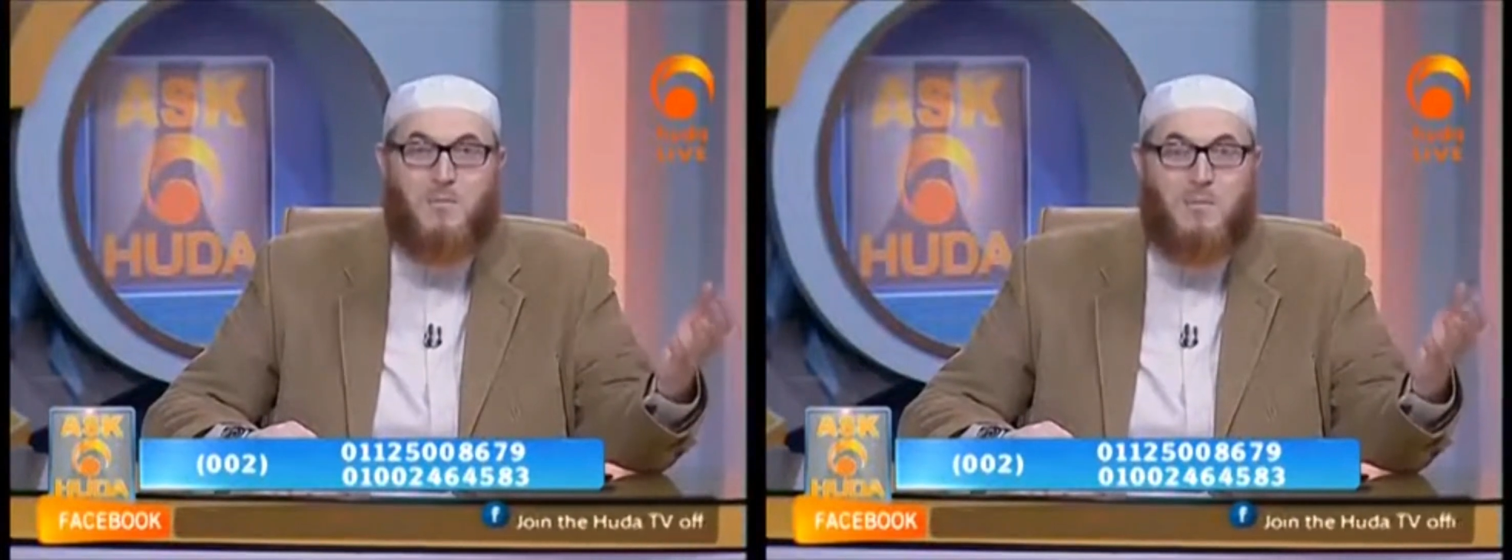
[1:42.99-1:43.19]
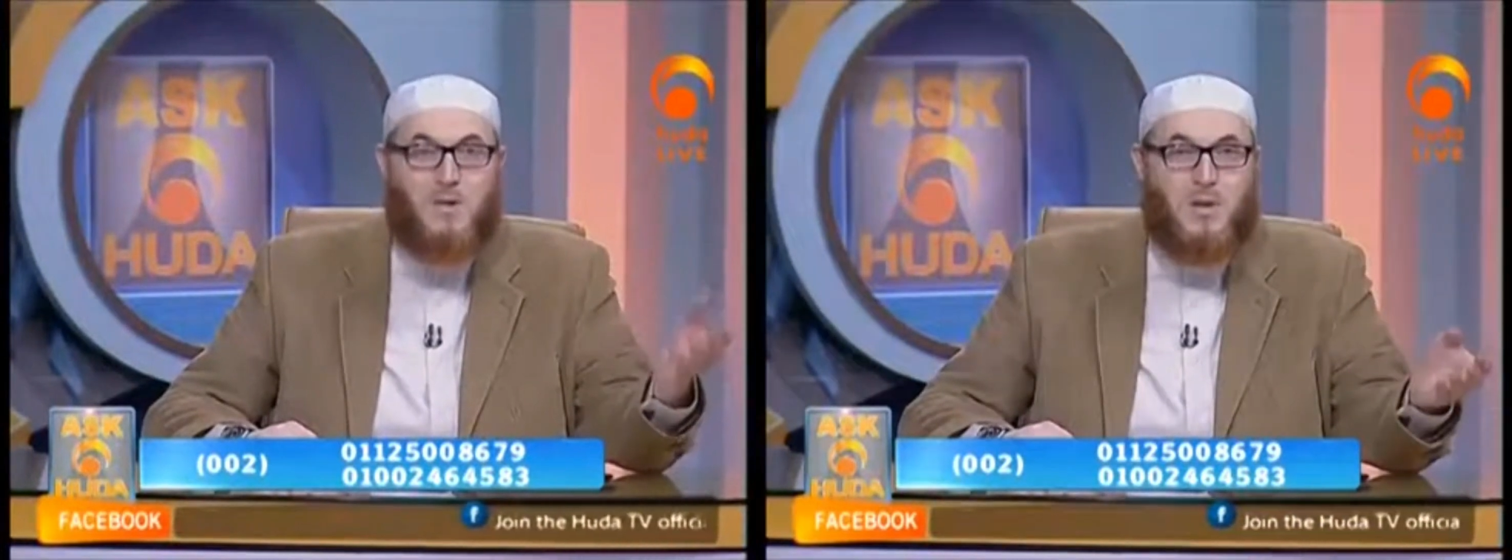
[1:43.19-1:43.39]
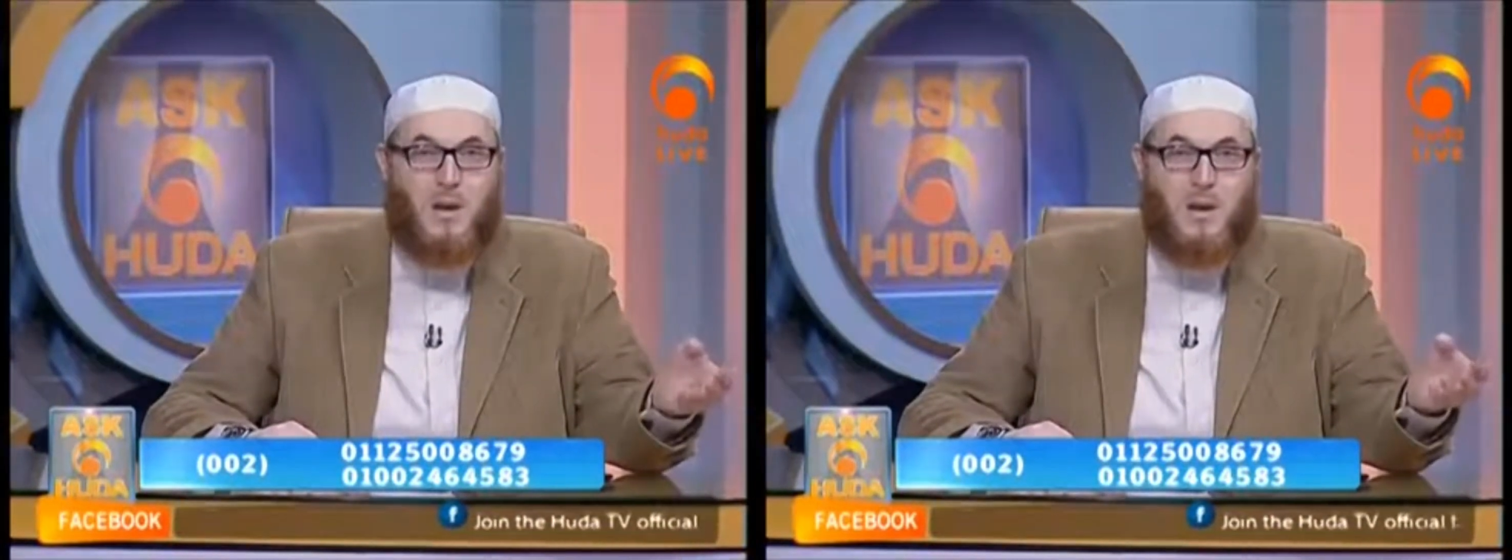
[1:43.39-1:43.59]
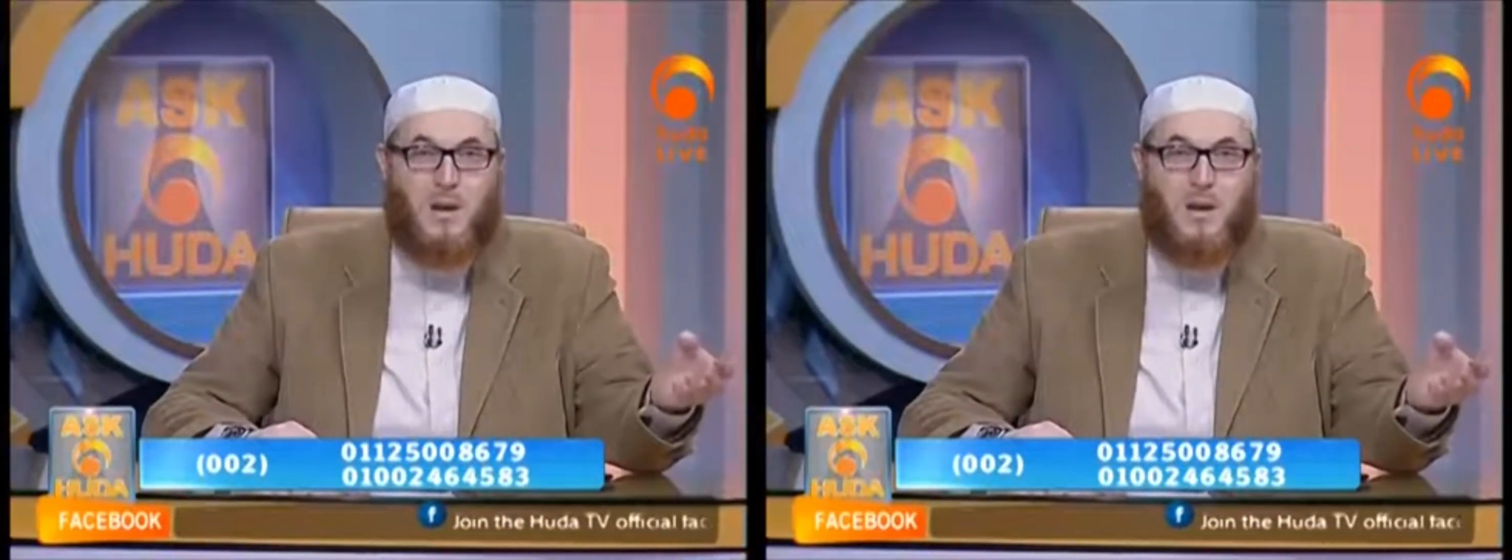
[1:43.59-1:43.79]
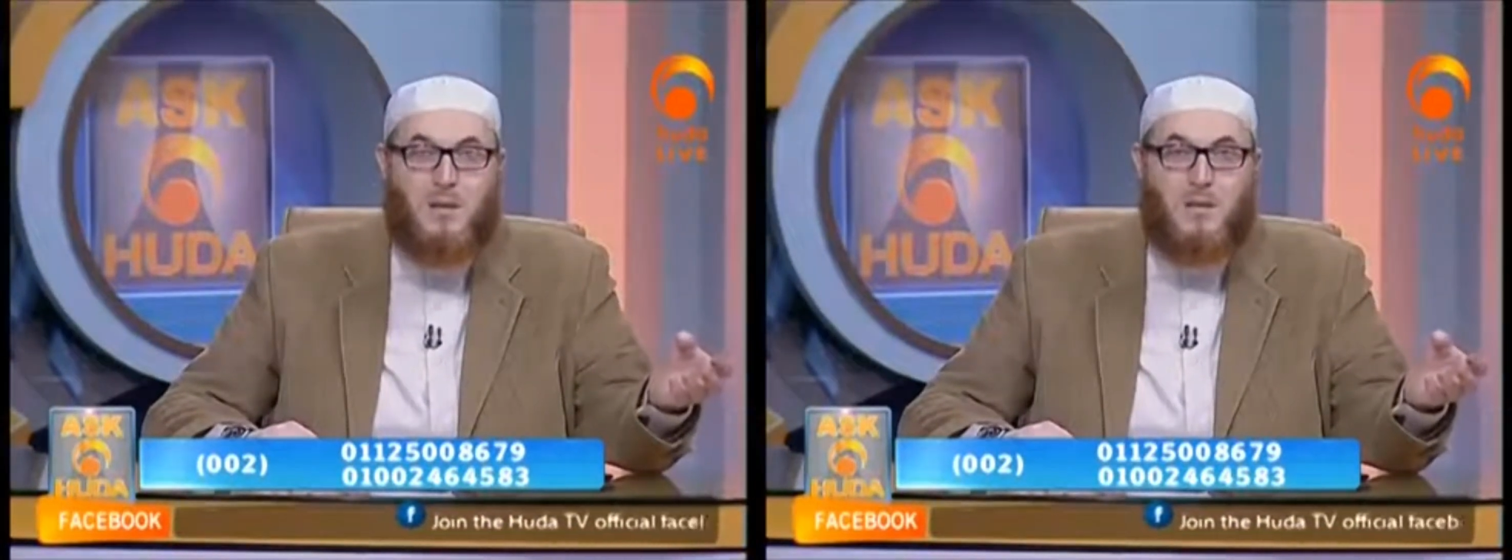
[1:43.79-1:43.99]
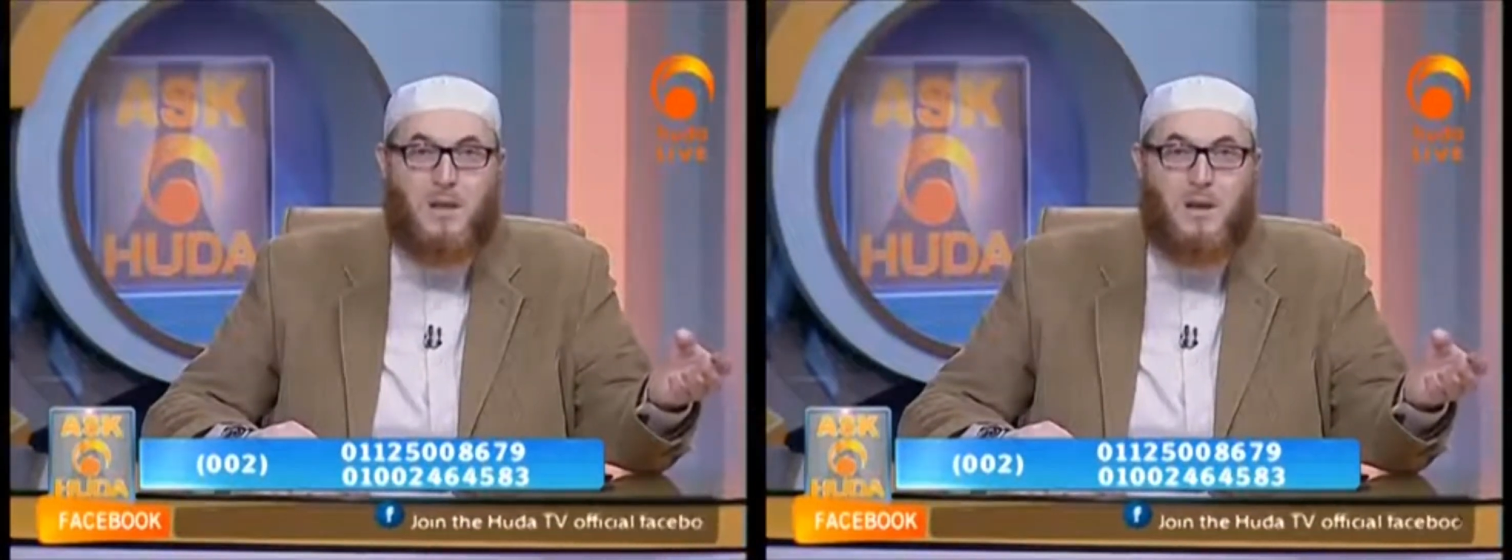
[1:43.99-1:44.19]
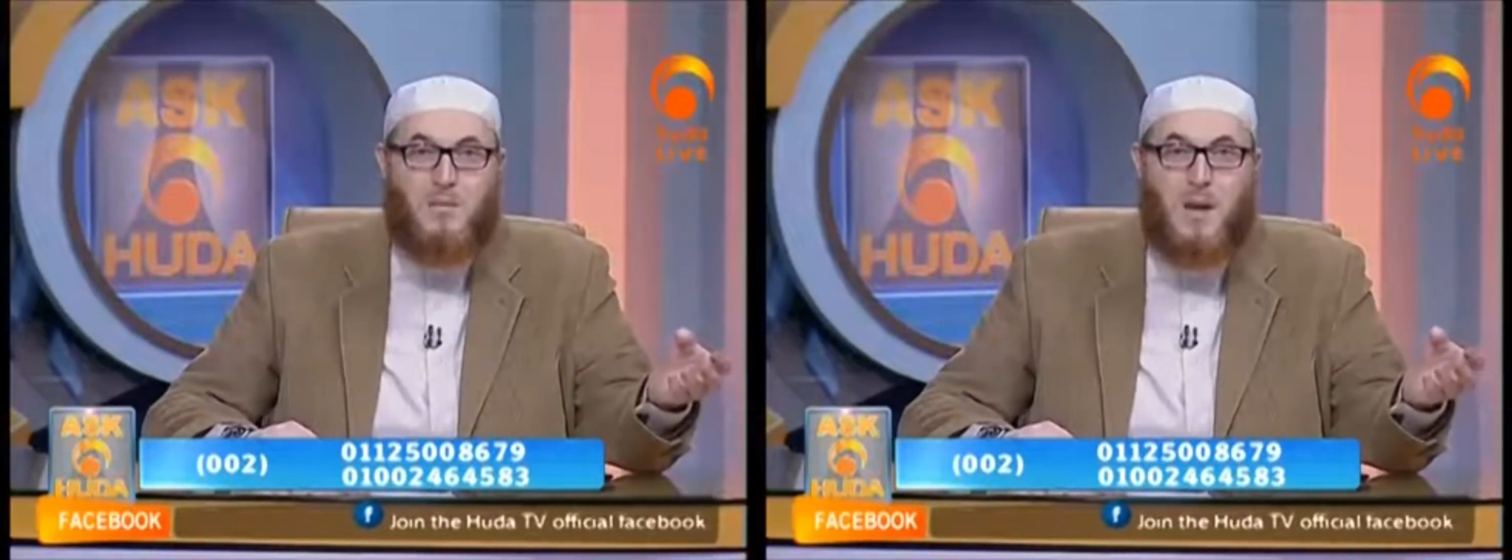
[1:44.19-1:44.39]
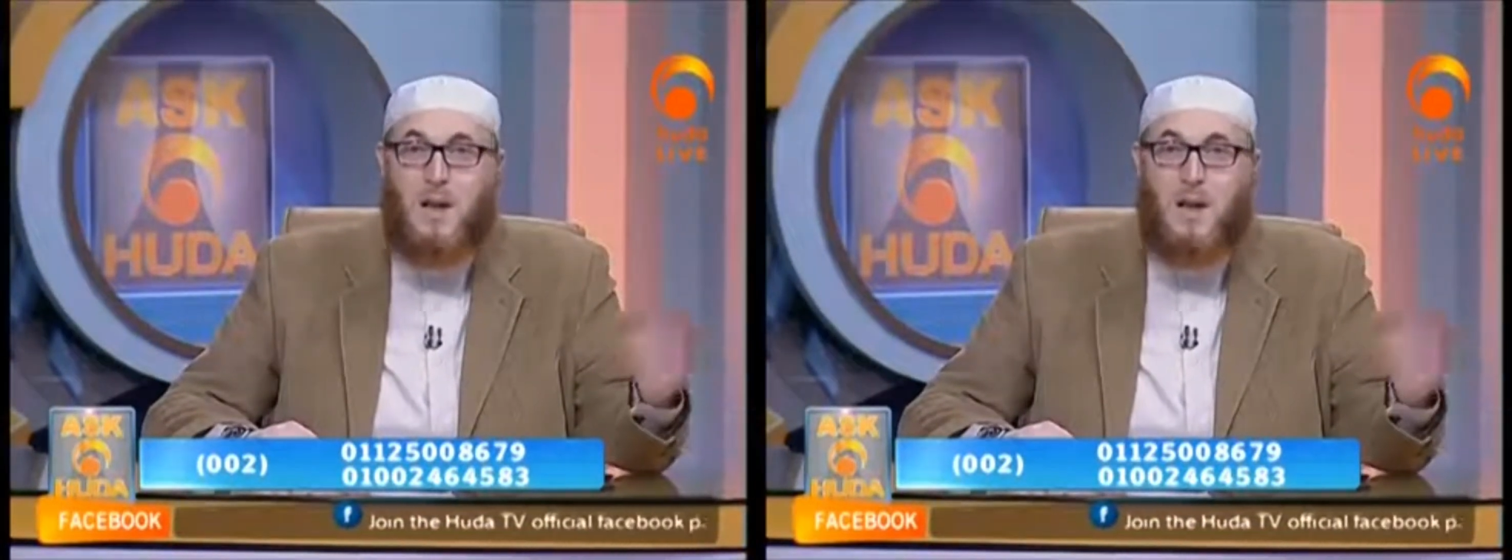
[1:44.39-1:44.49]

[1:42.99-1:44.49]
MashaAllah, la quwwata illa billah.